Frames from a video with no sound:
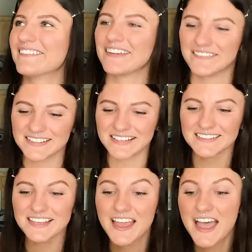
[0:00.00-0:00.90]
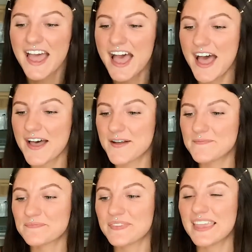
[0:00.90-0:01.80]
if that makes sense.
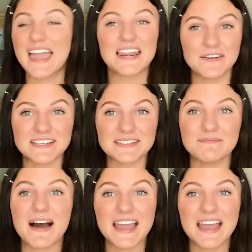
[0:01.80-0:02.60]
Anyways, my